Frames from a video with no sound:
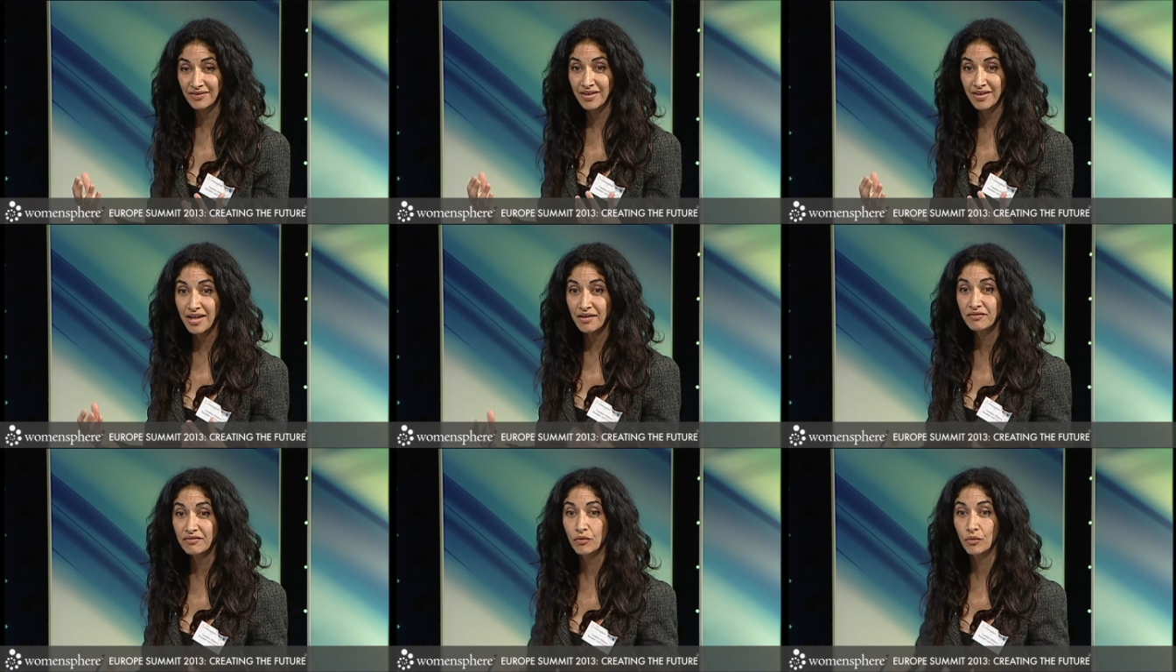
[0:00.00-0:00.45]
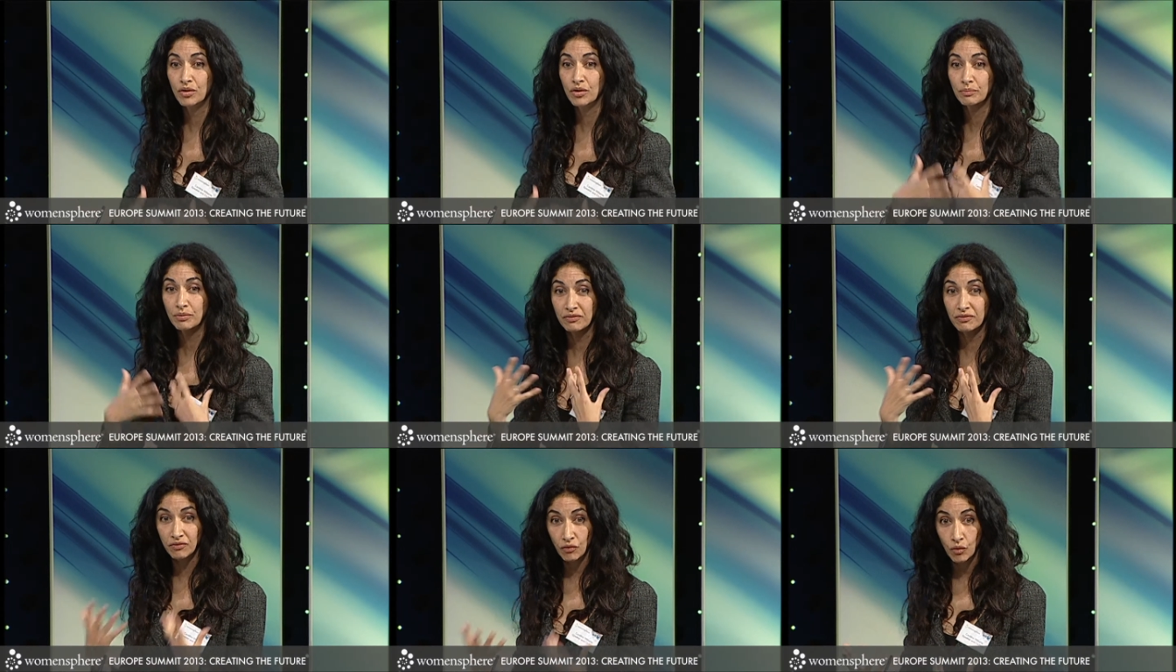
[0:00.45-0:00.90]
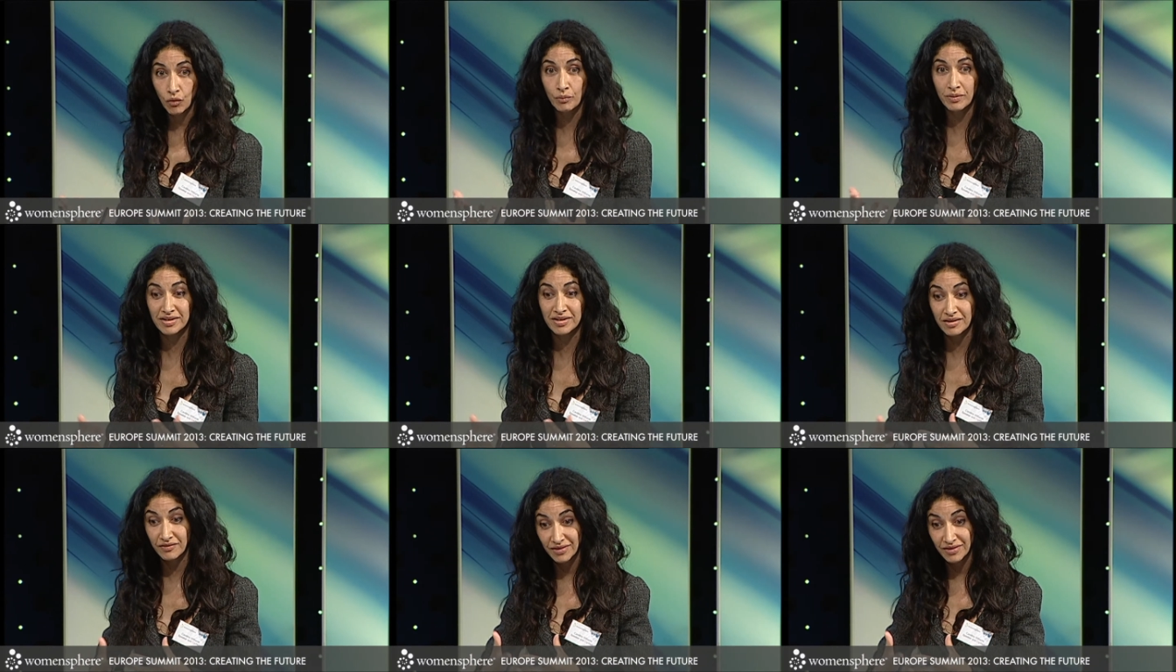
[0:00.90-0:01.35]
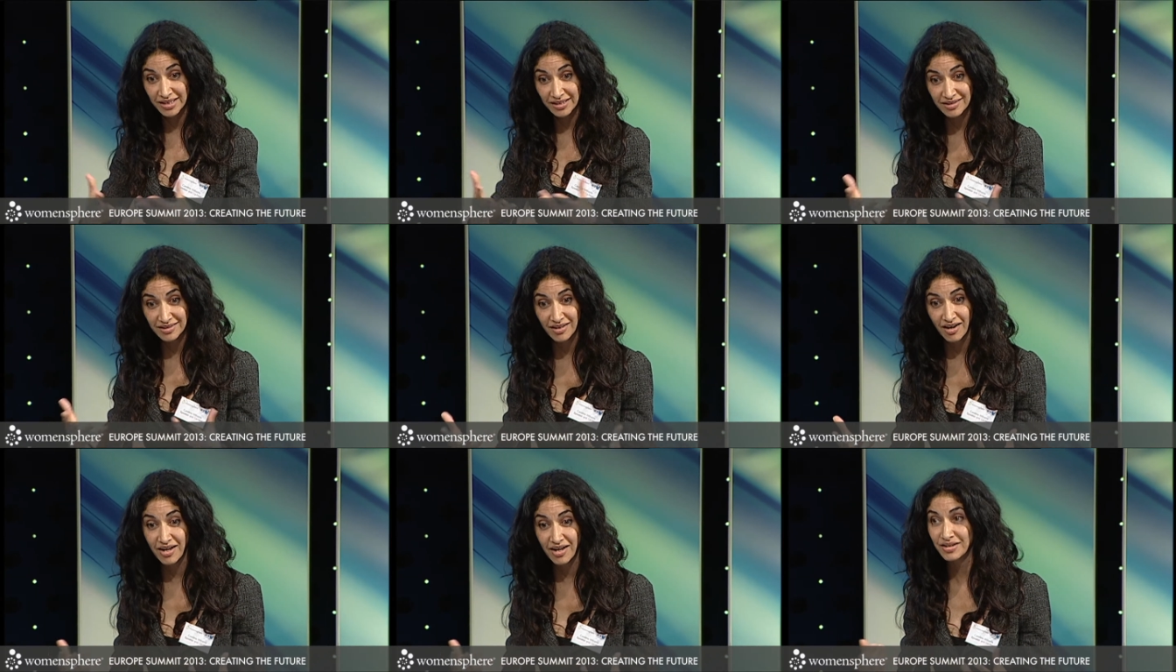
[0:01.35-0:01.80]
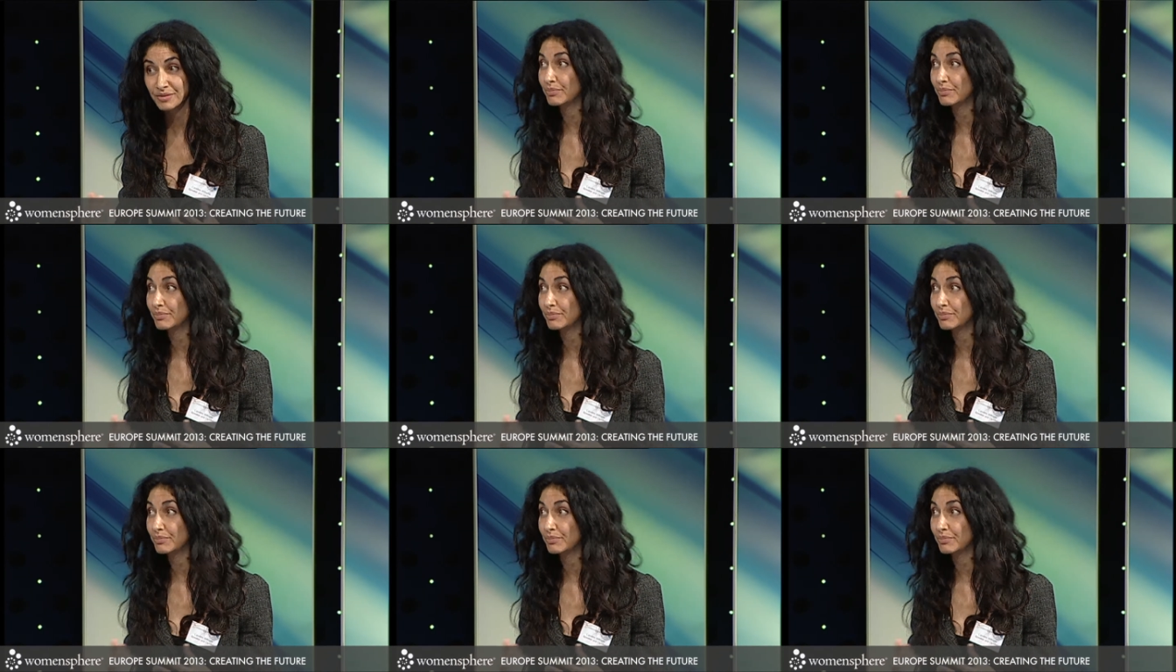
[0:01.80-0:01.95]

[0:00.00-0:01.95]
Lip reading: and therefore the performance of the entire